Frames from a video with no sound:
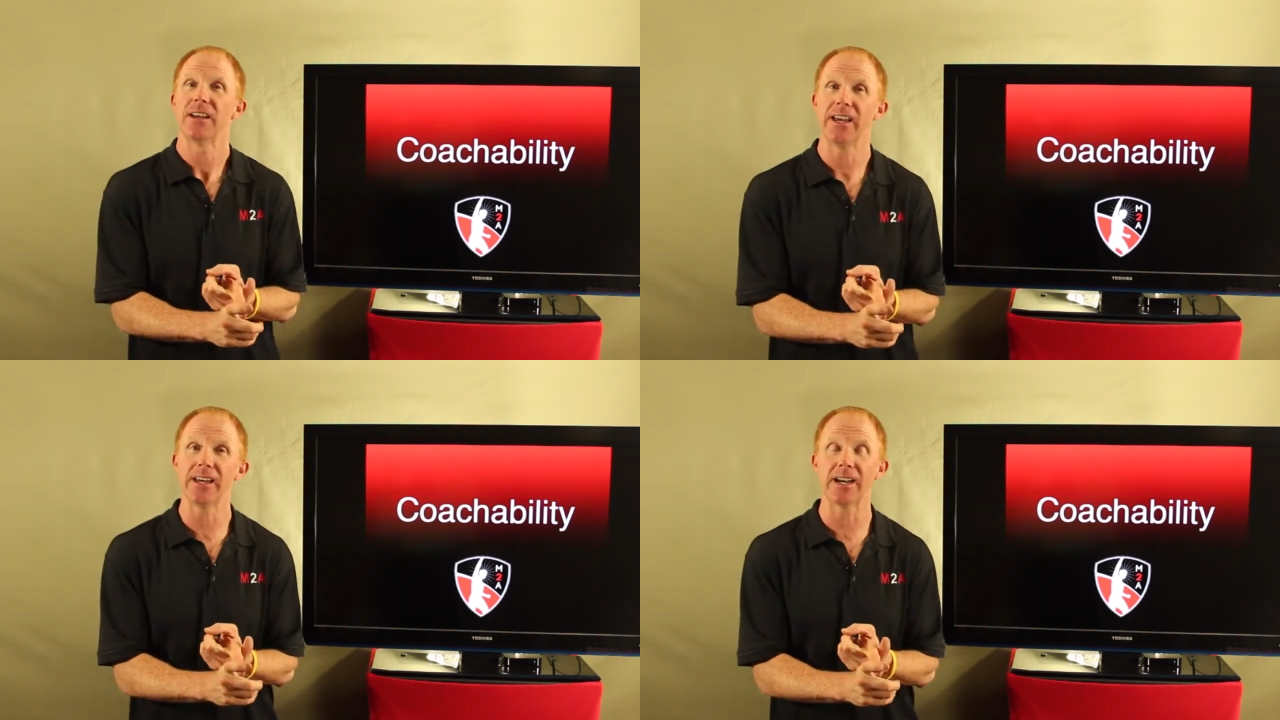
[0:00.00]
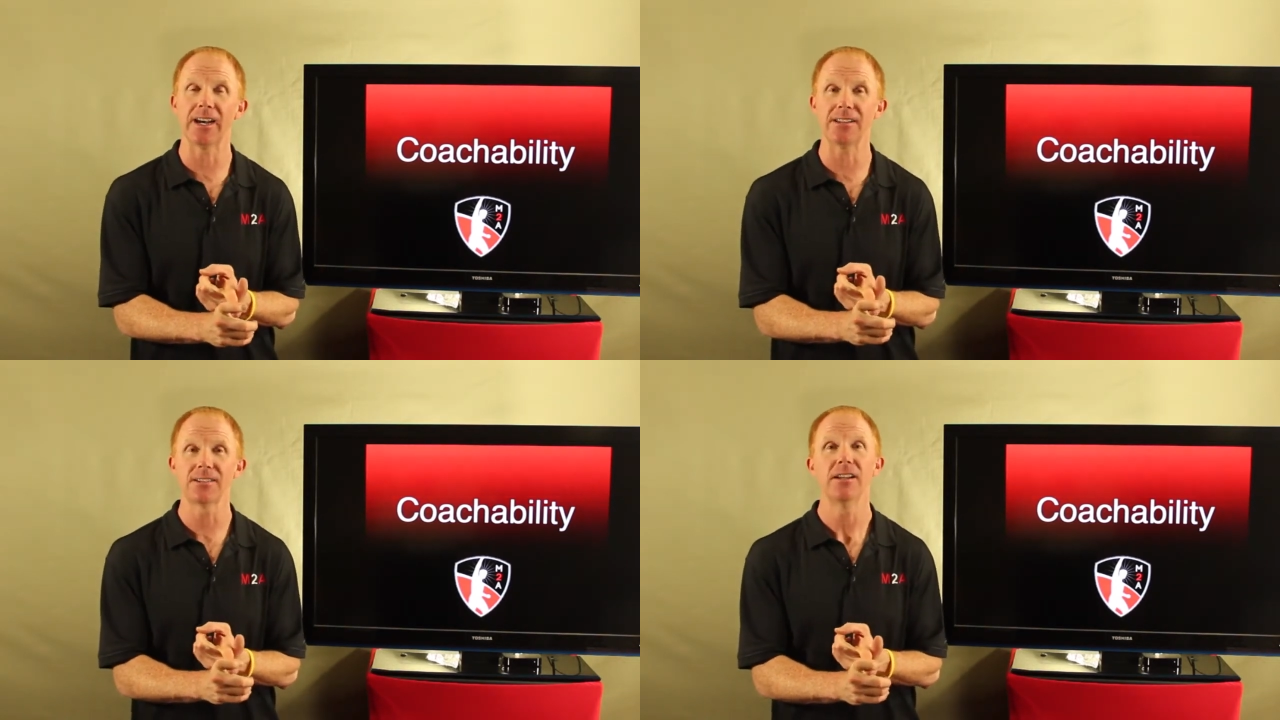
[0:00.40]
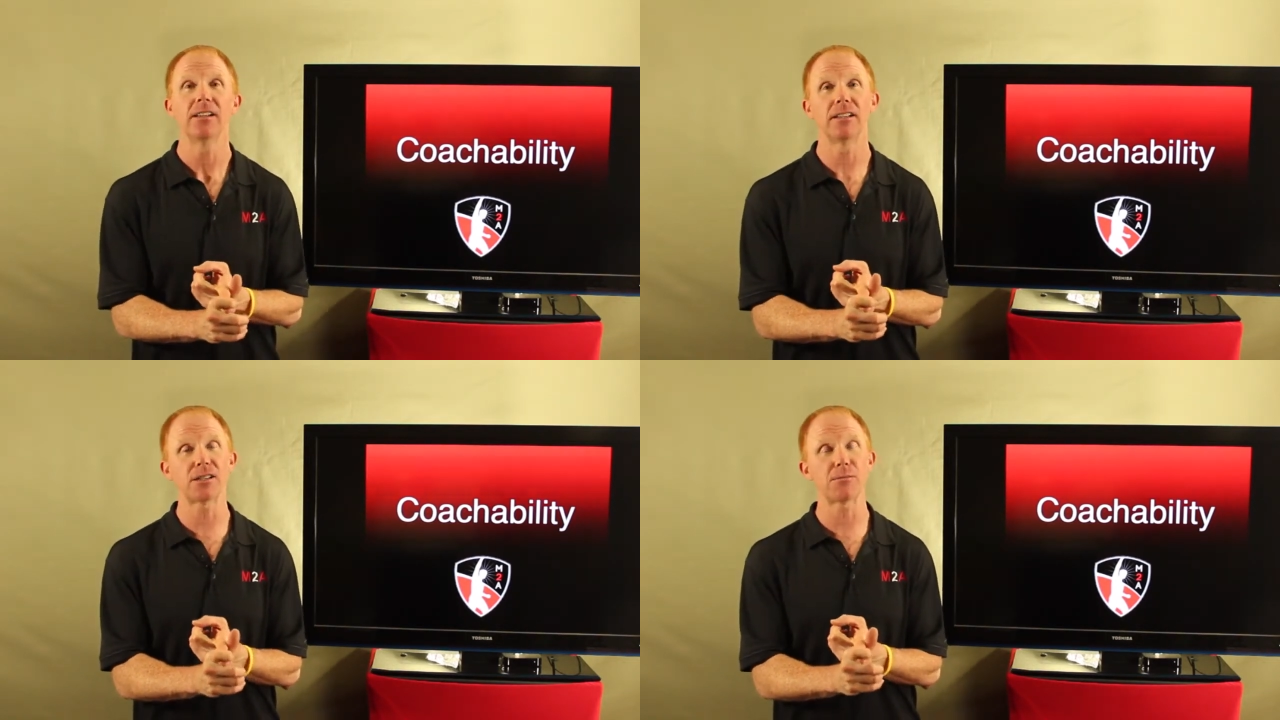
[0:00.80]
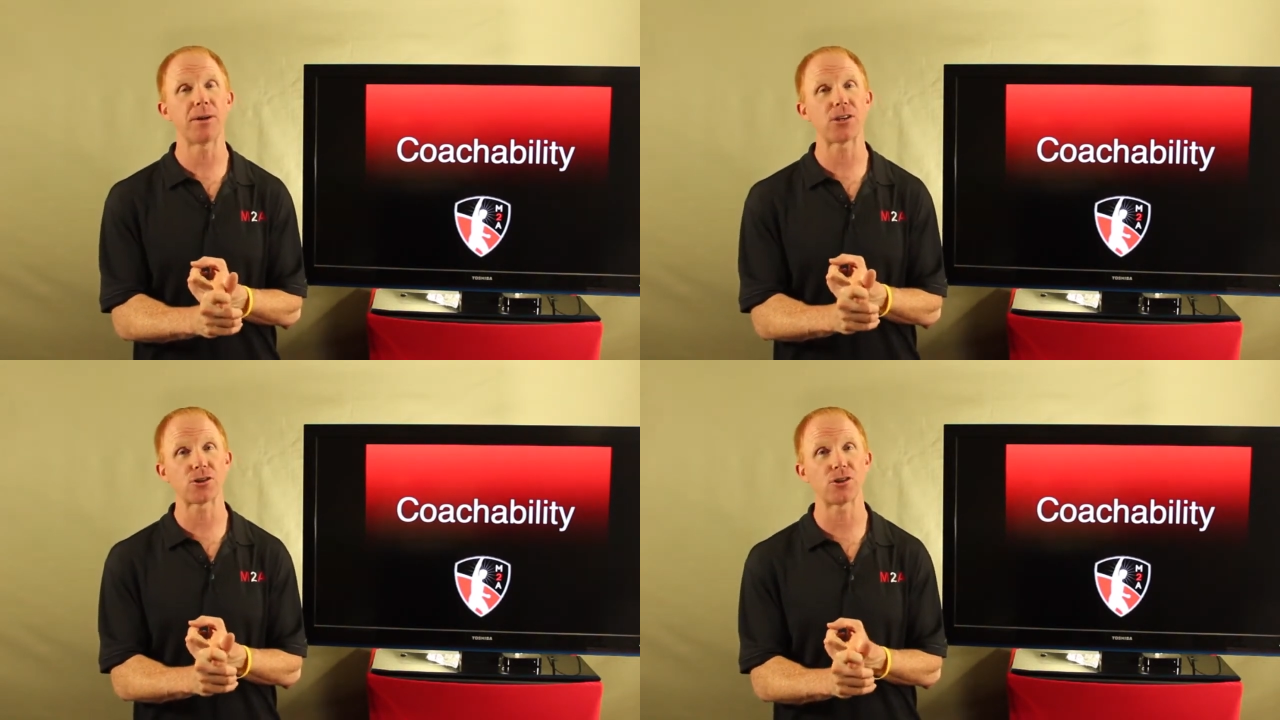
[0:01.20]
hey guys, let's
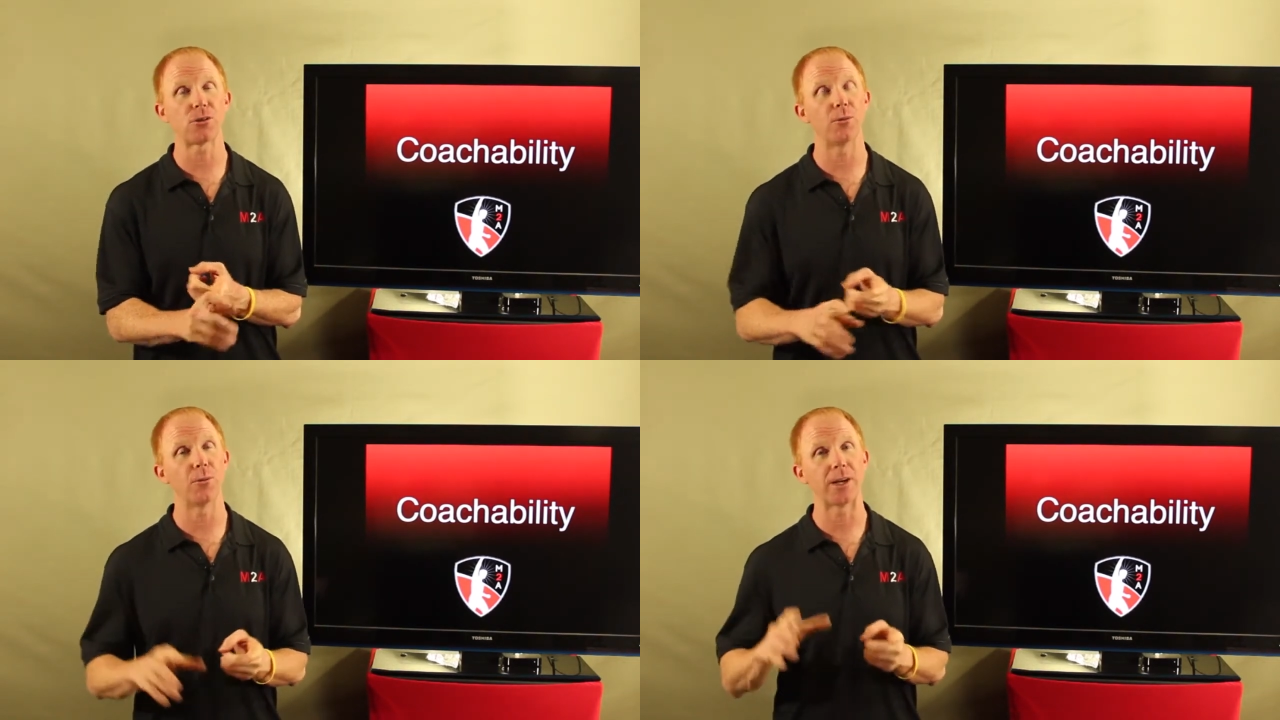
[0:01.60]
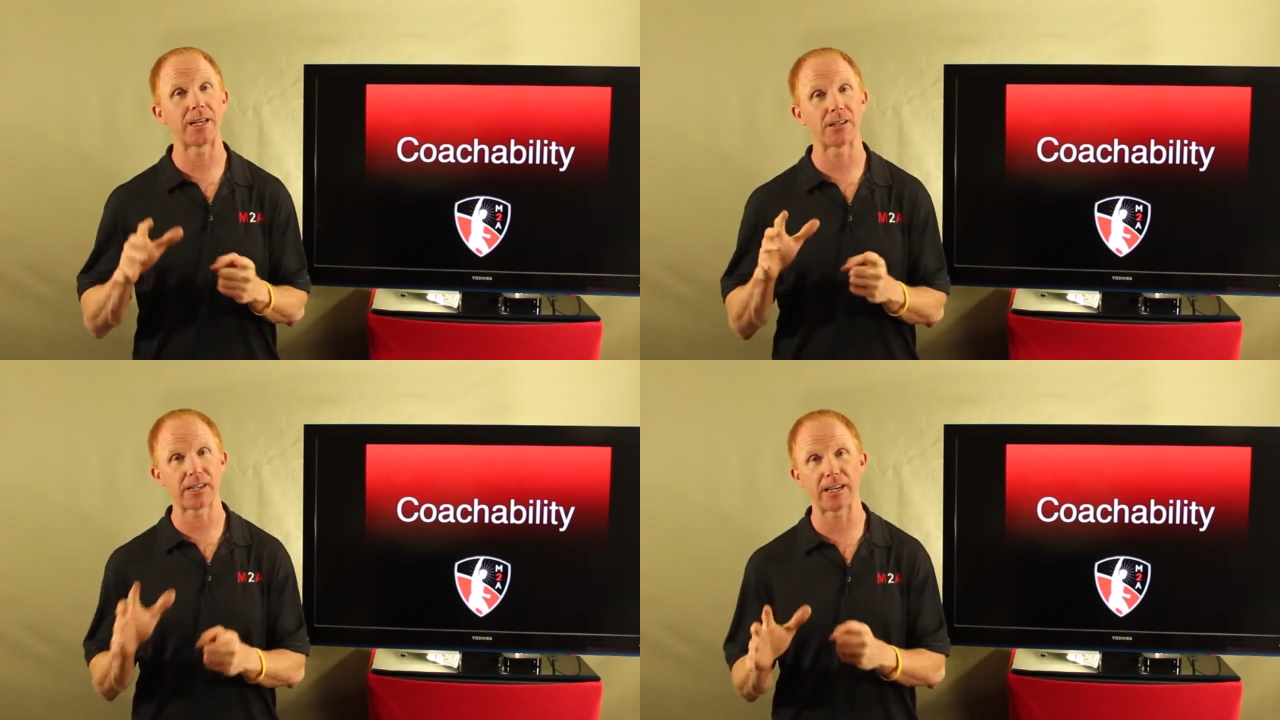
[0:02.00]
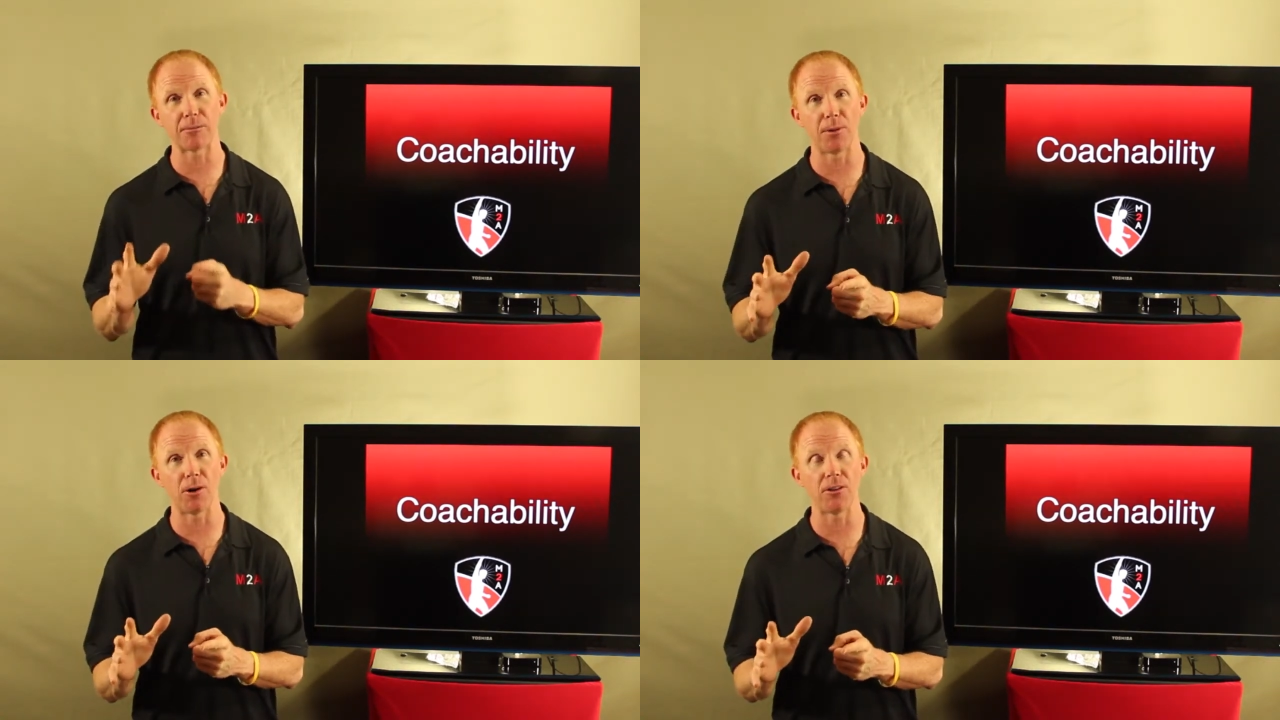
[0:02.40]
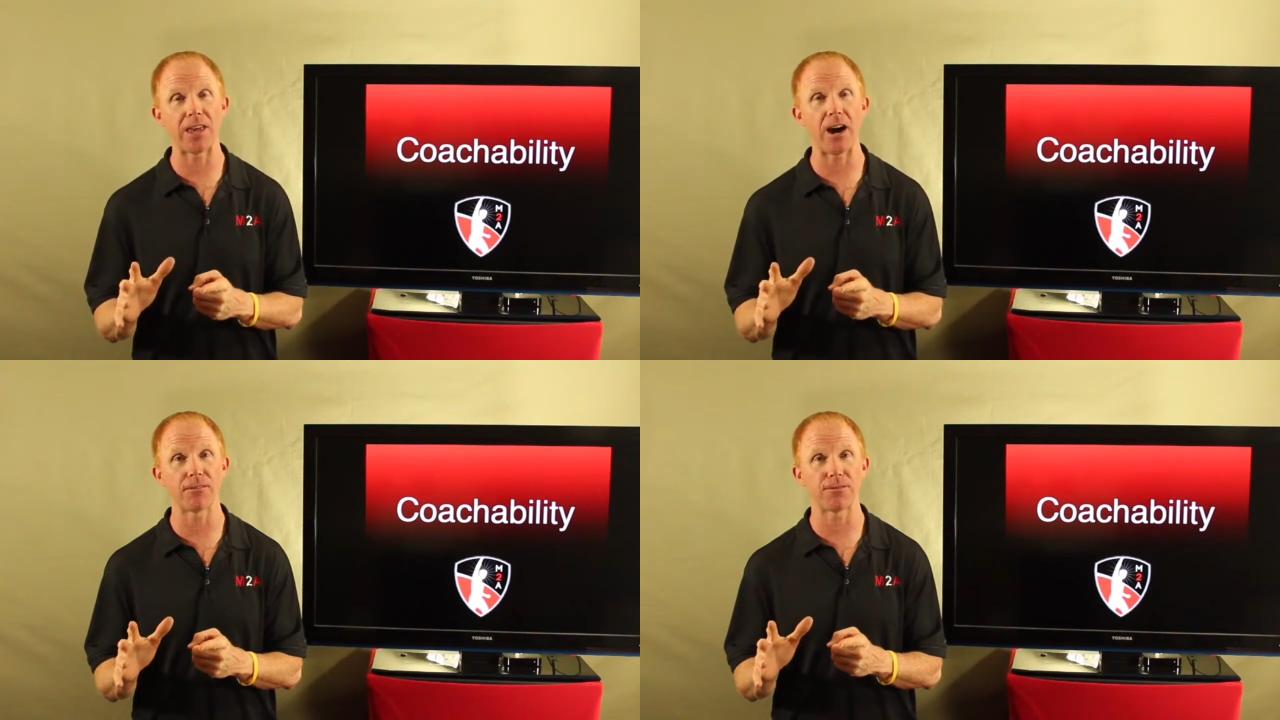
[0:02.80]
make sure that when we get a ball in
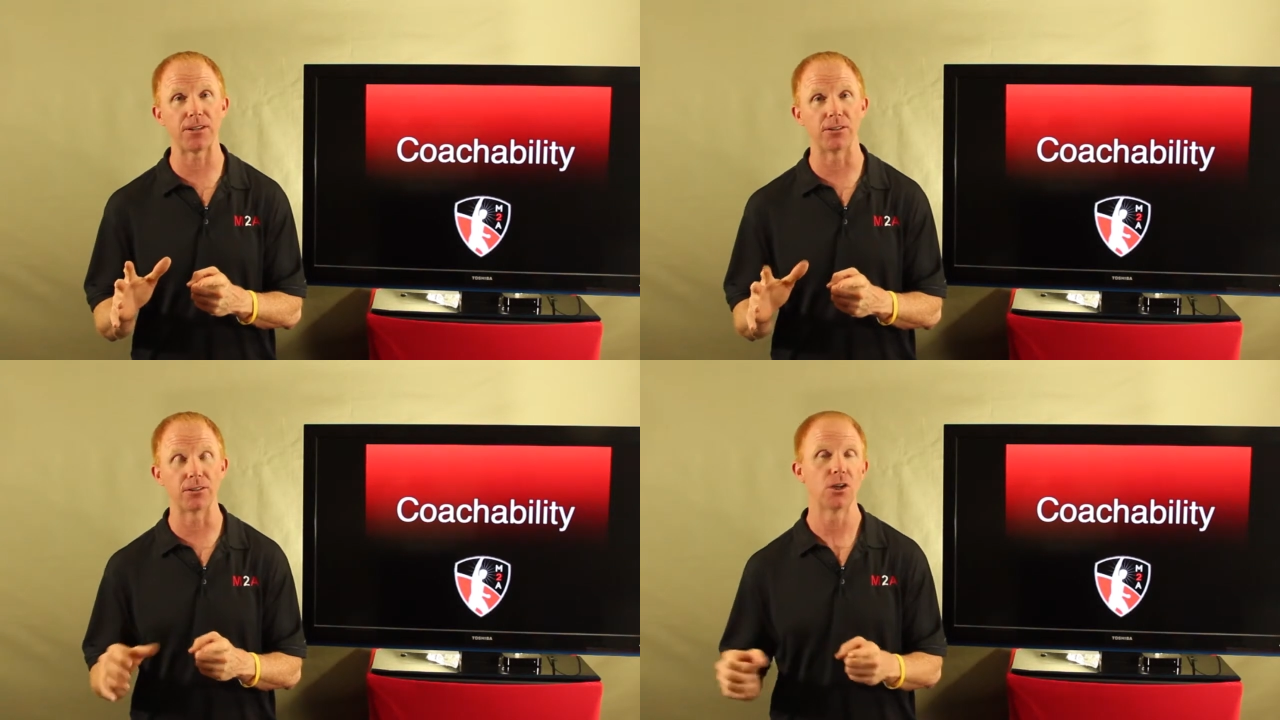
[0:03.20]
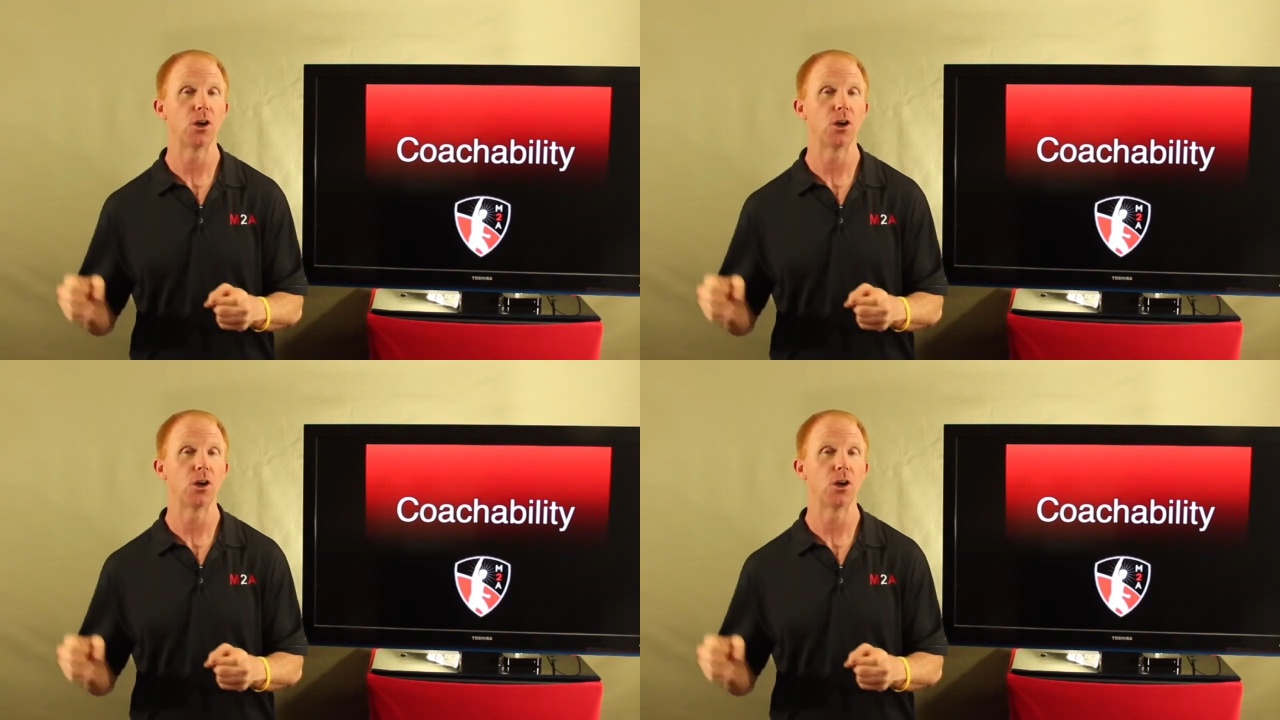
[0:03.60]
the outfield,